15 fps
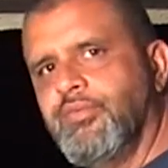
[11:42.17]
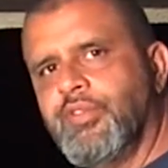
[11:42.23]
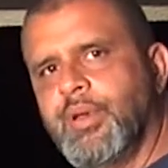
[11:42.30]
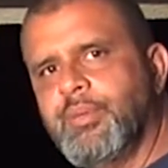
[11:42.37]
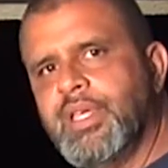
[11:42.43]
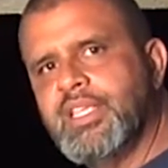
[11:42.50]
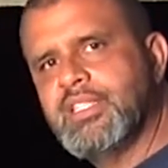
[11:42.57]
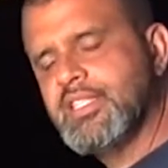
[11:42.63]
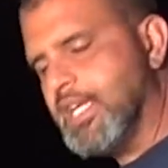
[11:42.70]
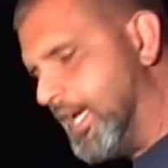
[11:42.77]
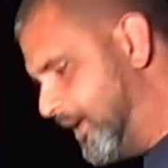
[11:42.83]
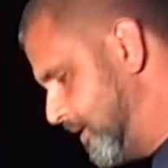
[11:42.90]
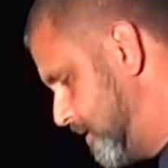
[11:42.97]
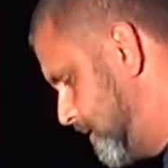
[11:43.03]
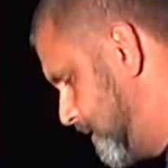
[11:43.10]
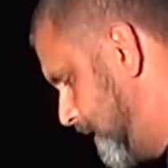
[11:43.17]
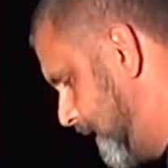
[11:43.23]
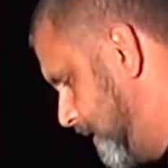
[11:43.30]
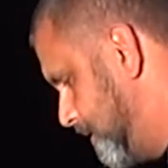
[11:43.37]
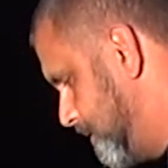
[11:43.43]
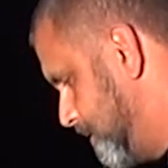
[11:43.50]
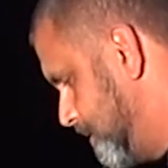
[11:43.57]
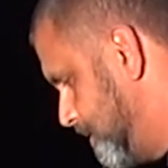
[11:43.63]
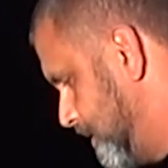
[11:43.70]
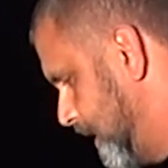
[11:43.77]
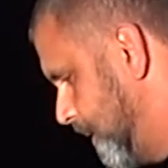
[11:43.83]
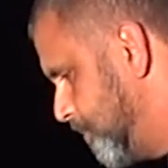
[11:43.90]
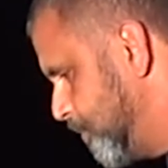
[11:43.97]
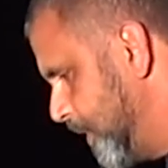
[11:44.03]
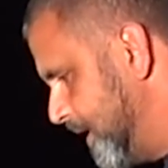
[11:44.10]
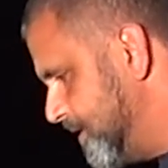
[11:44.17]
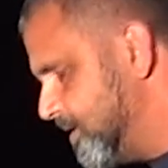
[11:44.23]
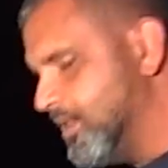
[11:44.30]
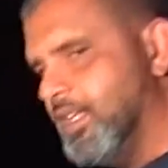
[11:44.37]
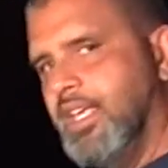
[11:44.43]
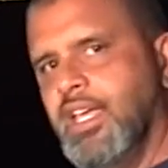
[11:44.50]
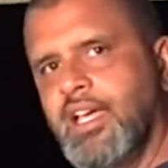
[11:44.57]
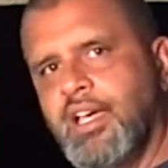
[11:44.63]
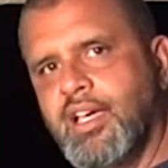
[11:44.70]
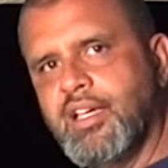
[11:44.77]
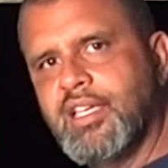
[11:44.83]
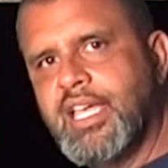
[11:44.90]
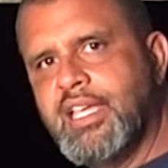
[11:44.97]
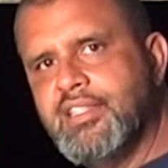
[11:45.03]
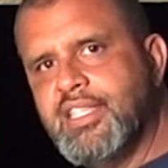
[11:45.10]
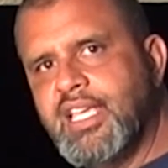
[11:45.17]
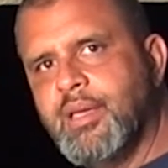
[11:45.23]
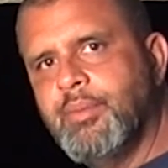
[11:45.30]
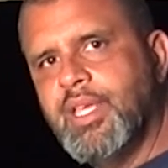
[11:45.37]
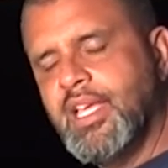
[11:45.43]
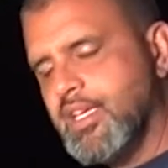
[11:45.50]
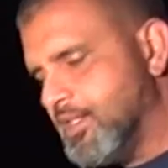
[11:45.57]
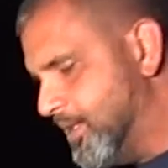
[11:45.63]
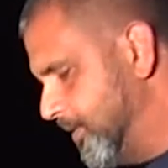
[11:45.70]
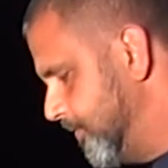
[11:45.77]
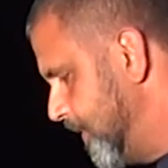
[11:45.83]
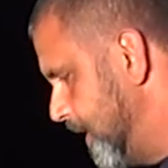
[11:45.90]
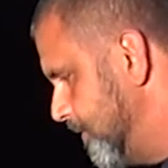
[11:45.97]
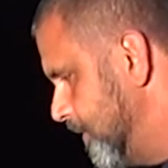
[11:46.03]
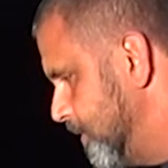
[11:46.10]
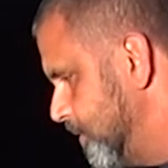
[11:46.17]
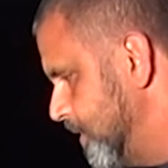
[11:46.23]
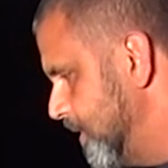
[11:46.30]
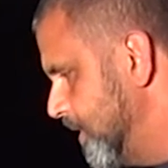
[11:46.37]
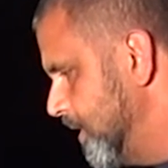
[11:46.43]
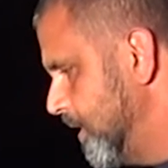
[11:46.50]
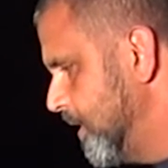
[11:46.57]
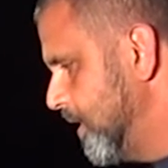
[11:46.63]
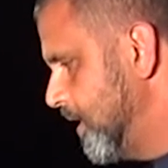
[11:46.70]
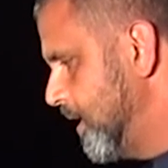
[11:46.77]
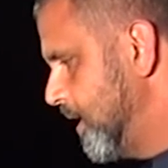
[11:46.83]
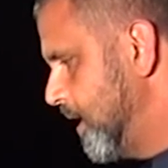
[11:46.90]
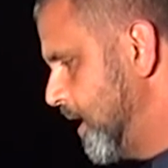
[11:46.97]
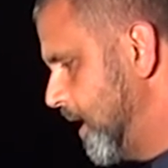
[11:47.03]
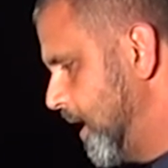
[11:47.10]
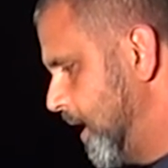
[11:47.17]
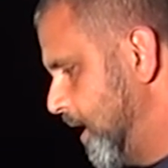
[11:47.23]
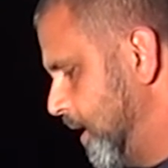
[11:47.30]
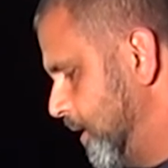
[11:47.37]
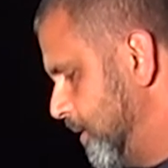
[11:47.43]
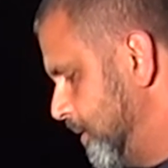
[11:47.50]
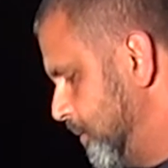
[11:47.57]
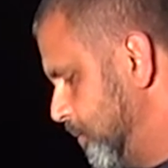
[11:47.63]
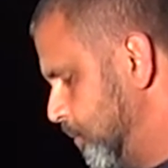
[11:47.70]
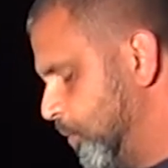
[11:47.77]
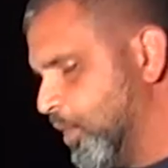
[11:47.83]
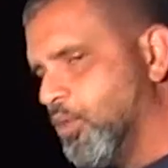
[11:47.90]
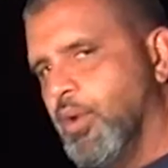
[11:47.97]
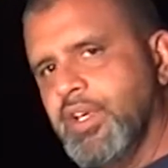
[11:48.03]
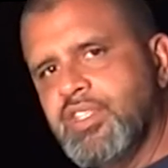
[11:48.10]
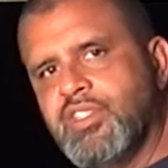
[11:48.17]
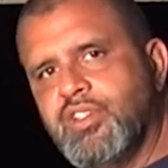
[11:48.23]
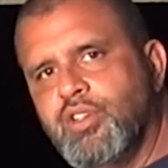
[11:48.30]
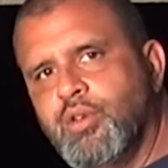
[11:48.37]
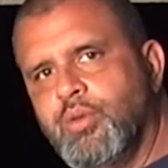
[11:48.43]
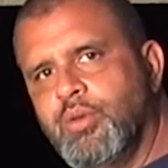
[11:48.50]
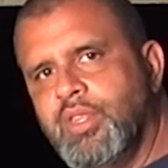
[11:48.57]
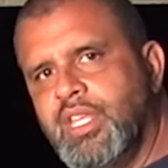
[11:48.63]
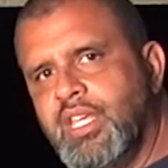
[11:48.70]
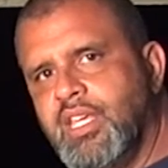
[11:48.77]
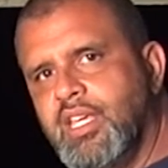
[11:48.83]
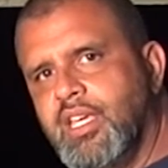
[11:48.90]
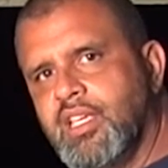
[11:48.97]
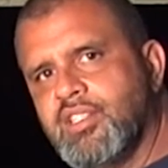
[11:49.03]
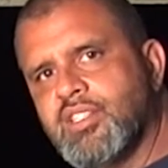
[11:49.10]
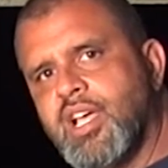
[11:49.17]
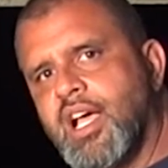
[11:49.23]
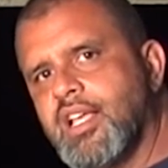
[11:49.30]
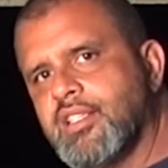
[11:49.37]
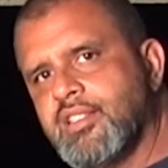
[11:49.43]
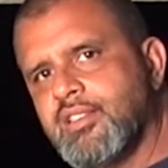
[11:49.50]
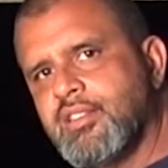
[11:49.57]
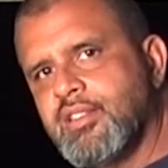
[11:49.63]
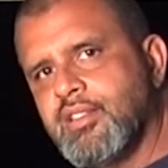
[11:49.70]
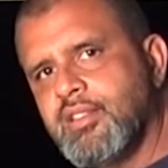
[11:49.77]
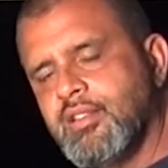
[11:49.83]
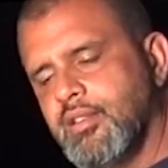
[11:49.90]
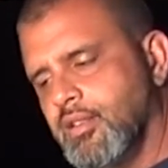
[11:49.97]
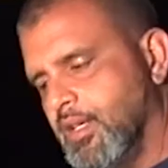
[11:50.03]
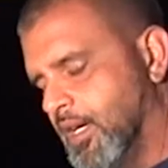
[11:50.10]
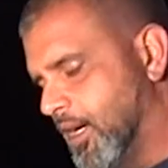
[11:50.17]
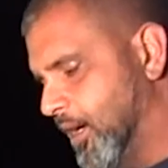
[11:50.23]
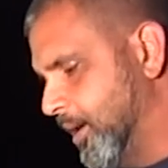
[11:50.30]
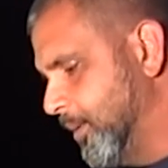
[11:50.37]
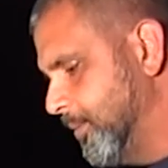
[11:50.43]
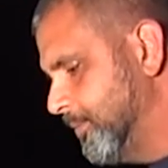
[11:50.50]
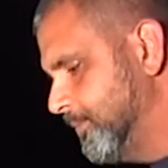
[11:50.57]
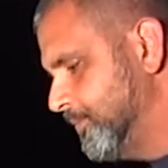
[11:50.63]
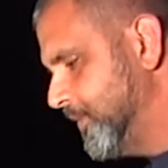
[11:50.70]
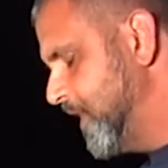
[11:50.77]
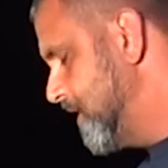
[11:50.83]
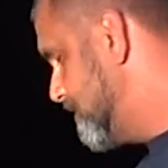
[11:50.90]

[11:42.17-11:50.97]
from his site that upgrades the uh, KTM EXC 500. Uh, we're going to do the exhaust, um, the